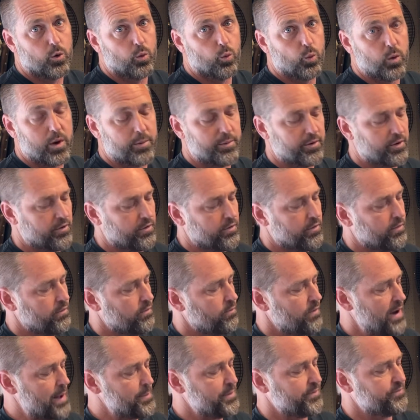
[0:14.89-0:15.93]
Weber
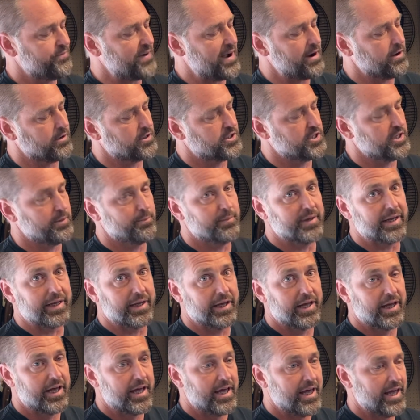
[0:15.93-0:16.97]
Rapidfire Chimney
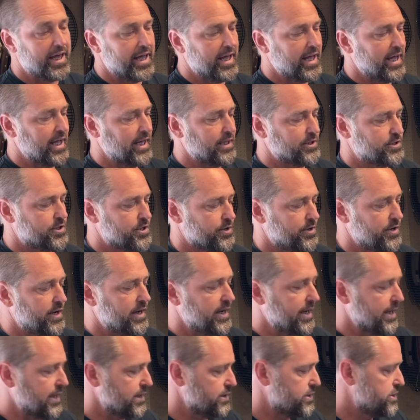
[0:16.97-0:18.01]
and turn it
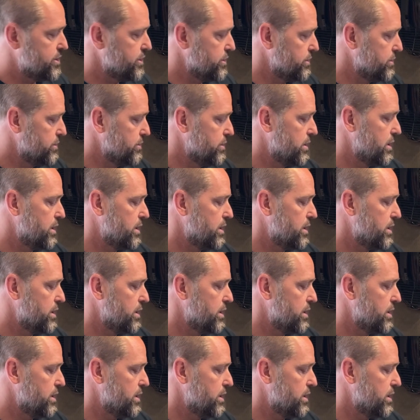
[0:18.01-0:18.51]
into